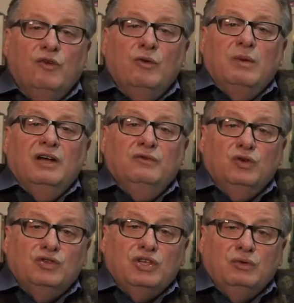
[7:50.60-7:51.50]
It was the
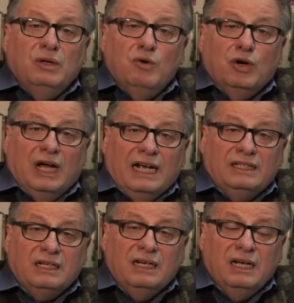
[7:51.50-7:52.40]
democratic
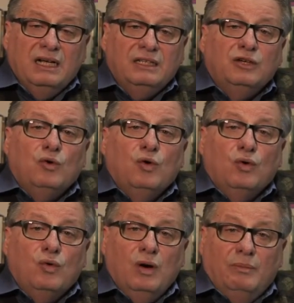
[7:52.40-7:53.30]
revolution that
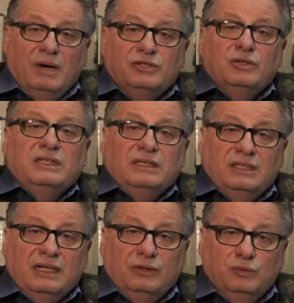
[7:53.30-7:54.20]
overthrew this
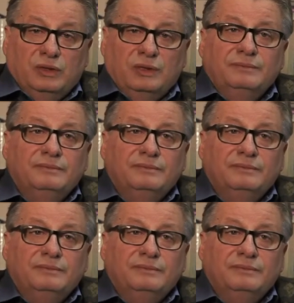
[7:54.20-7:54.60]
dictatorship.